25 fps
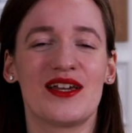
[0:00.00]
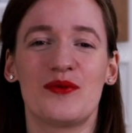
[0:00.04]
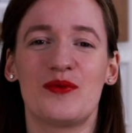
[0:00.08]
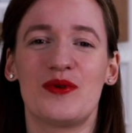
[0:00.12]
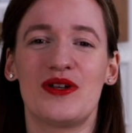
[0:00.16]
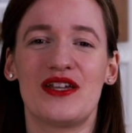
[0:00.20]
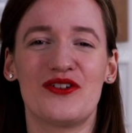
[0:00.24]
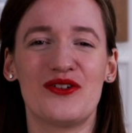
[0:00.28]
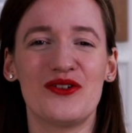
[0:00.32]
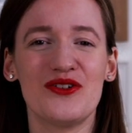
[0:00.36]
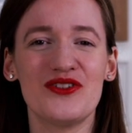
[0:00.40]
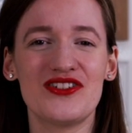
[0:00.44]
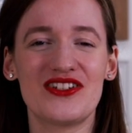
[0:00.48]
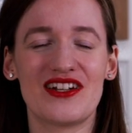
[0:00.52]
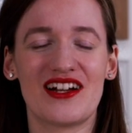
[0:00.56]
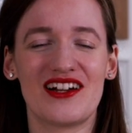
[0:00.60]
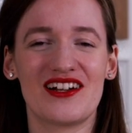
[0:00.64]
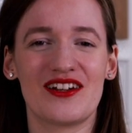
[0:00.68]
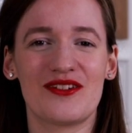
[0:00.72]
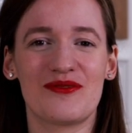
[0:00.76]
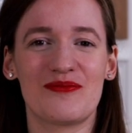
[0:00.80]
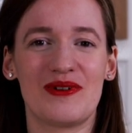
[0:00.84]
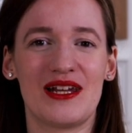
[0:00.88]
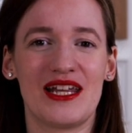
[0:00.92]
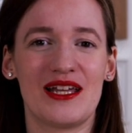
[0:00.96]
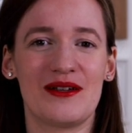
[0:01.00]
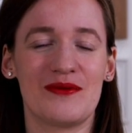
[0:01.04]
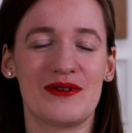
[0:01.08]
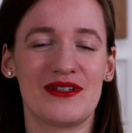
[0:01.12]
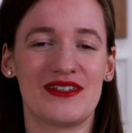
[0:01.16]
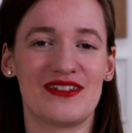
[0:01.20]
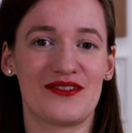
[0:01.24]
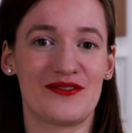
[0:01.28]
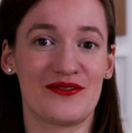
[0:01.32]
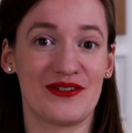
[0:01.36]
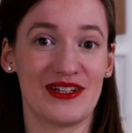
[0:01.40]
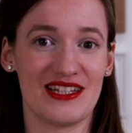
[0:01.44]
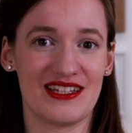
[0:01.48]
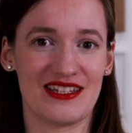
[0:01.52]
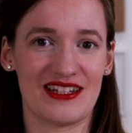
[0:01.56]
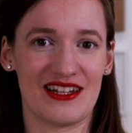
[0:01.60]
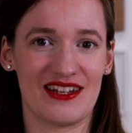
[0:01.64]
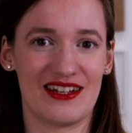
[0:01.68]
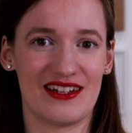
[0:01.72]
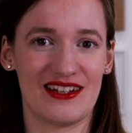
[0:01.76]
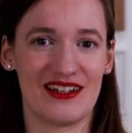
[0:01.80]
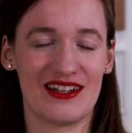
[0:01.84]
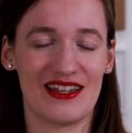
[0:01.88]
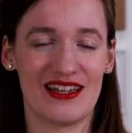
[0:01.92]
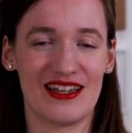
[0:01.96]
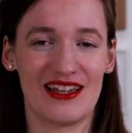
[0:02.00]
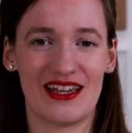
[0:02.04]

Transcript: We all started playing with a reason.